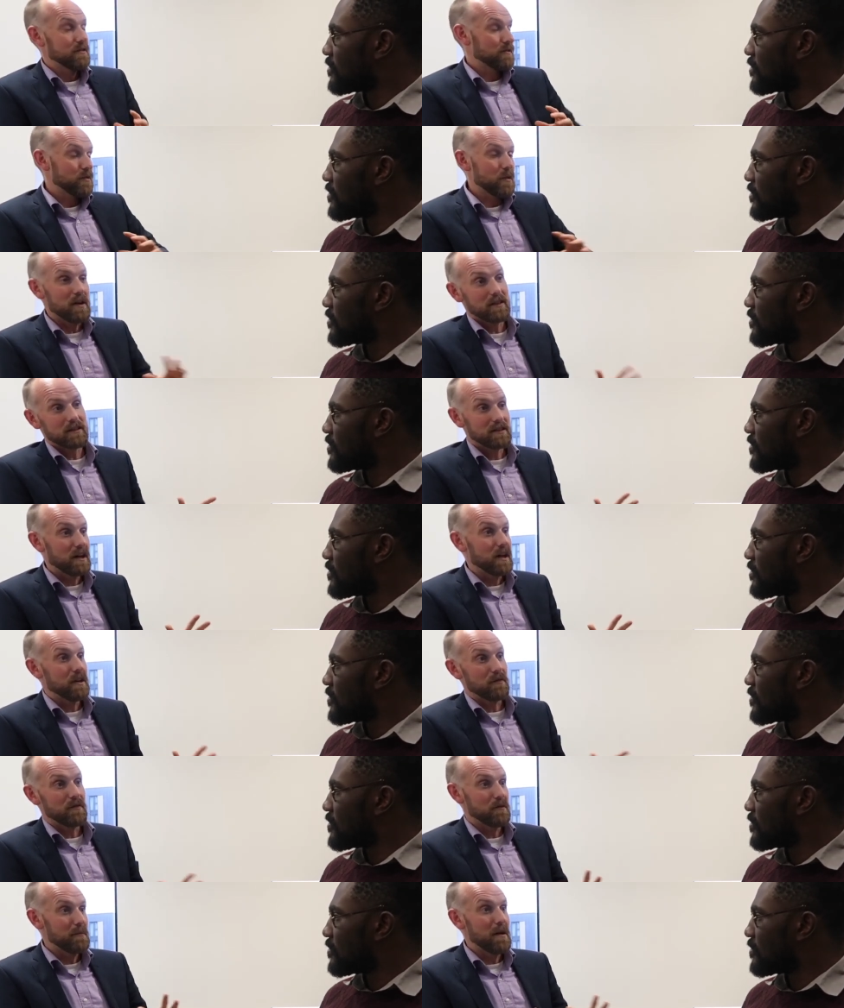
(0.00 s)
Speaker 1: Quite
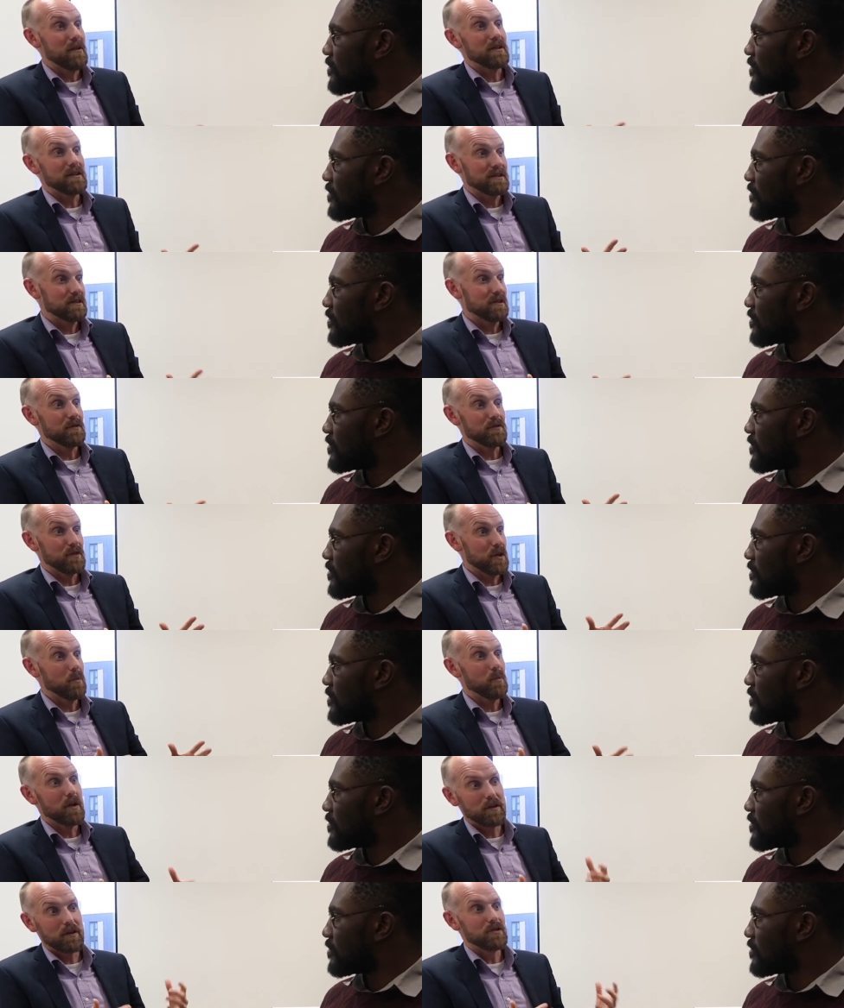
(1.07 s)
aside from the merits of you know
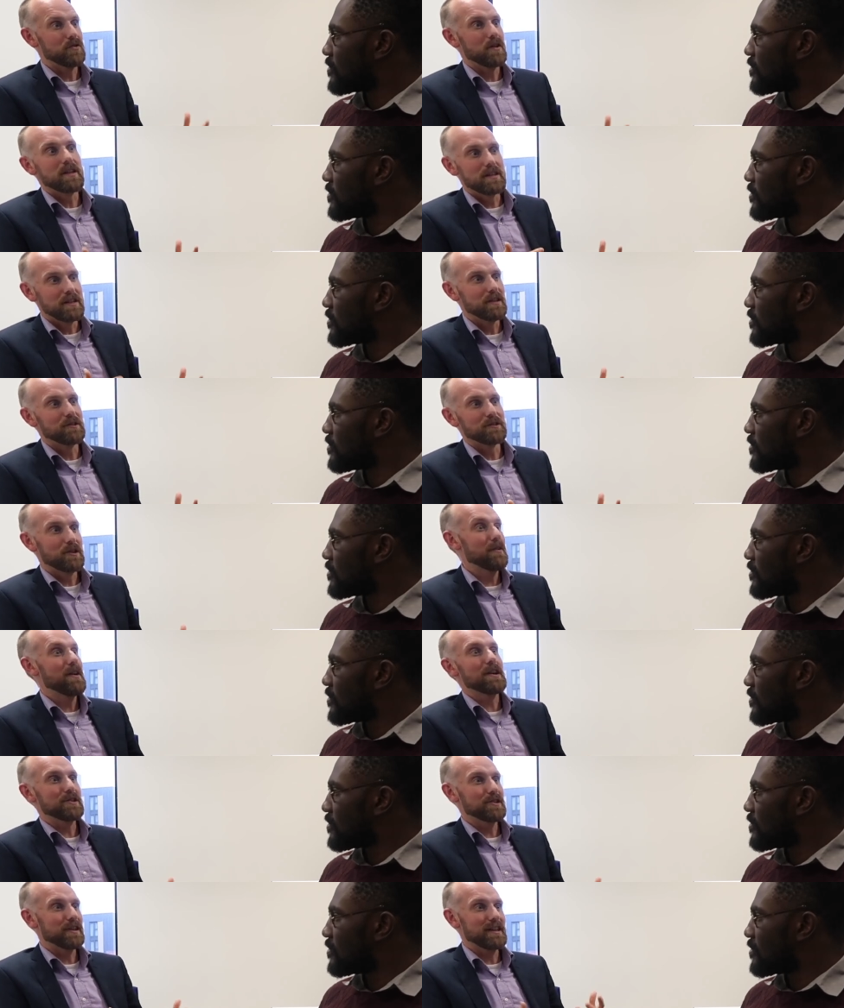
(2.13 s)
whether trade deals are
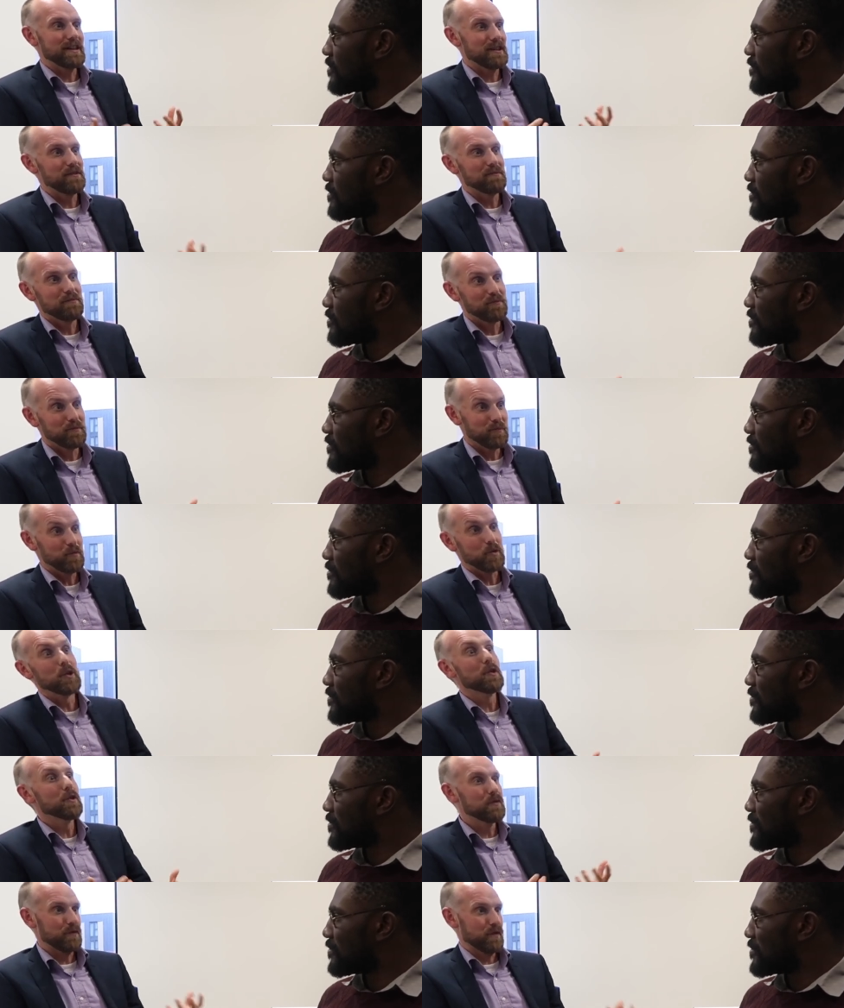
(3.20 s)
actually
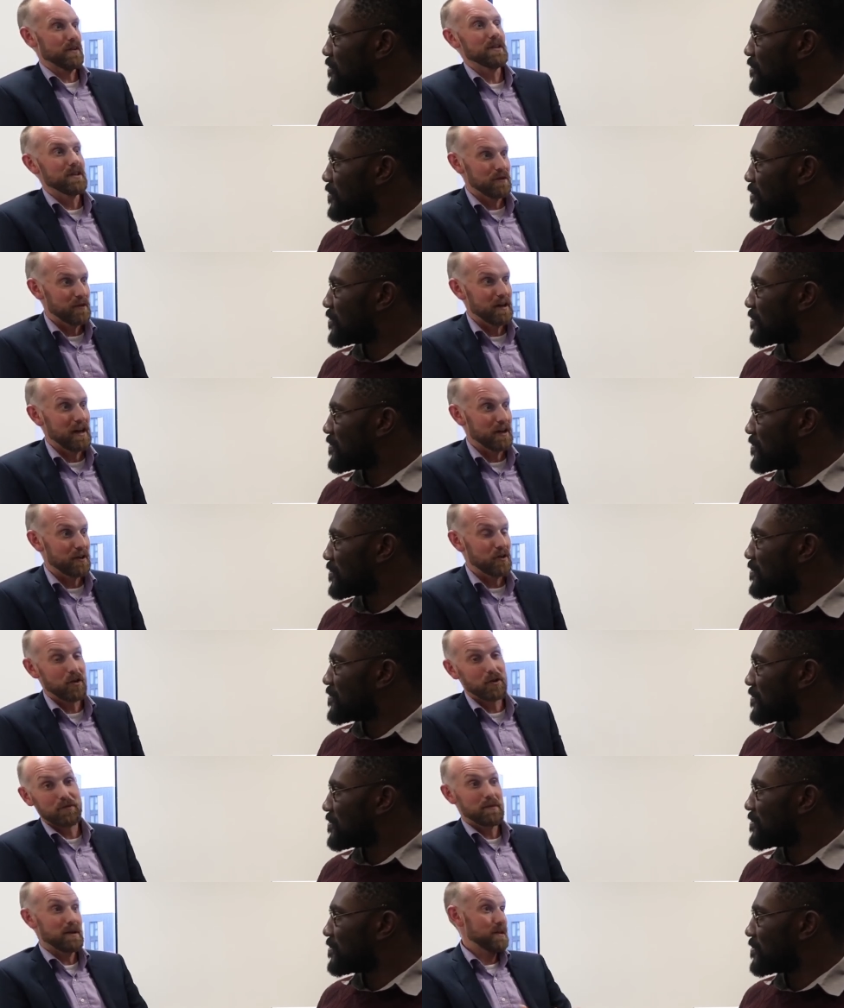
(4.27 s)
good for the UK
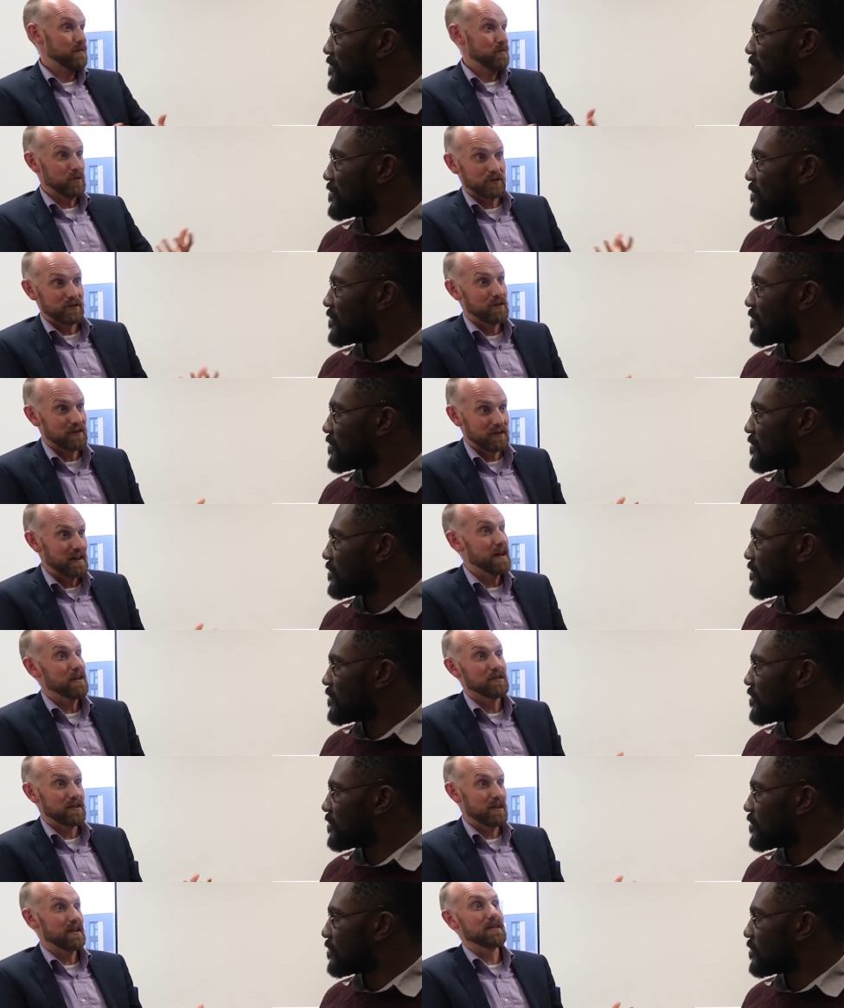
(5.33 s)
economy once it's
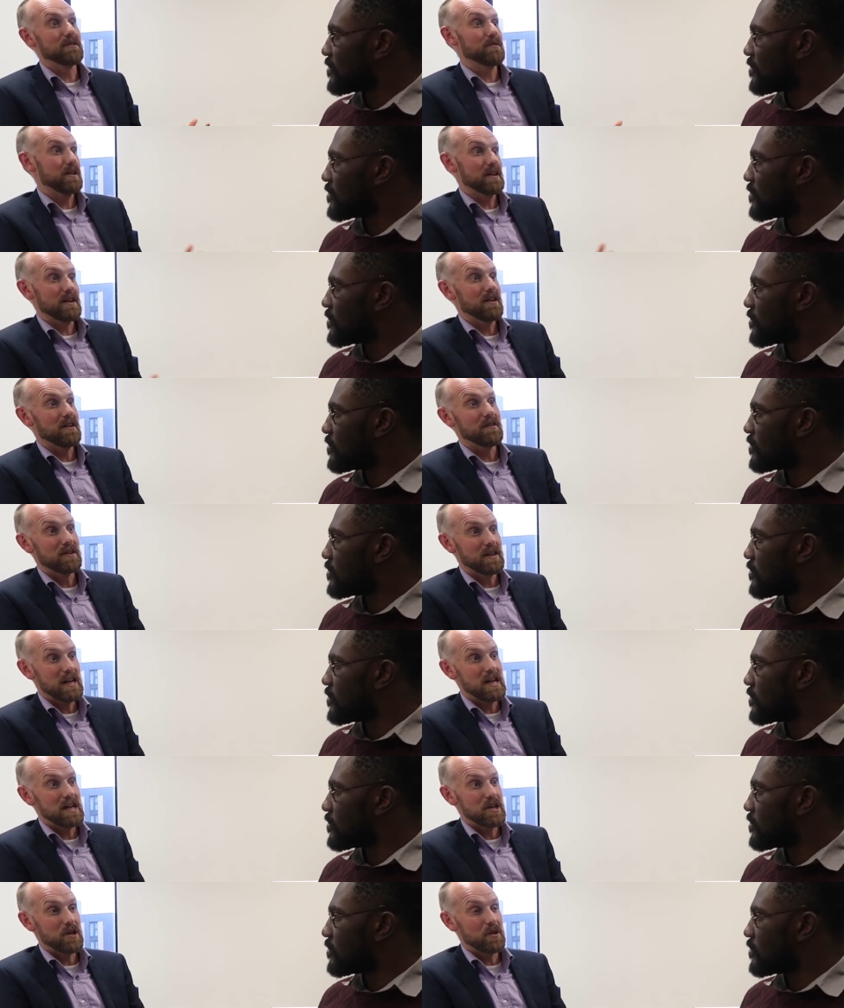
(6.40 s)
outside of the uh, the
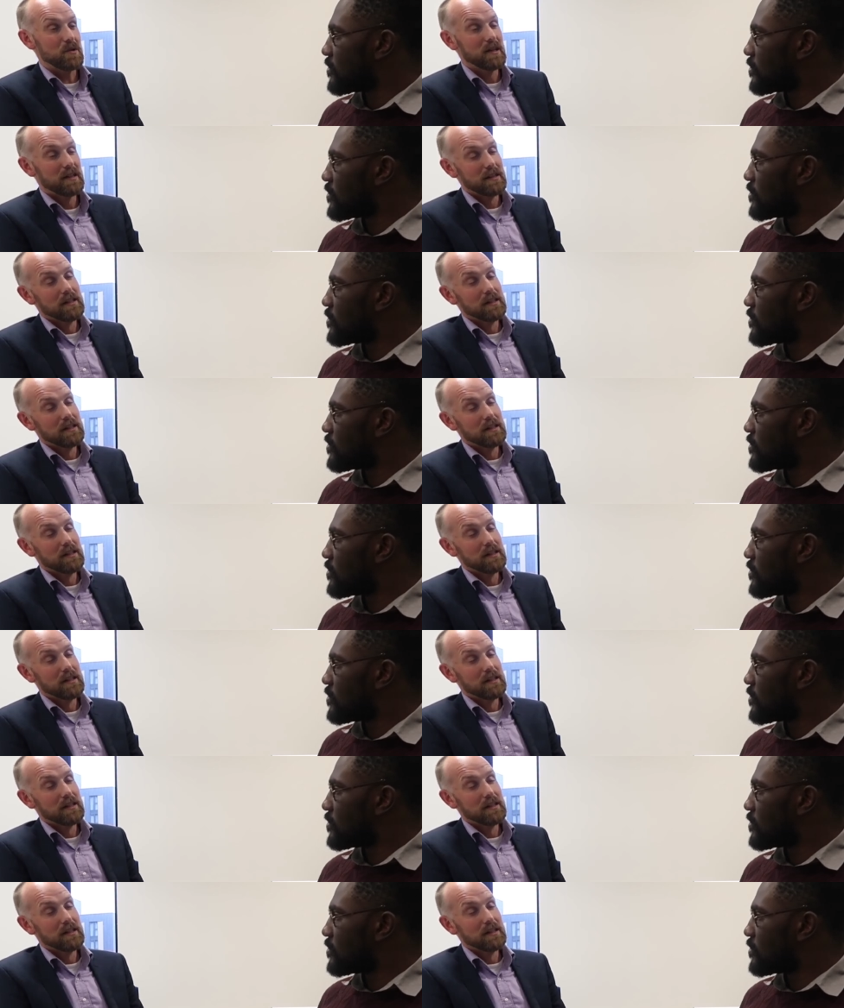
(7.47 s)
EU.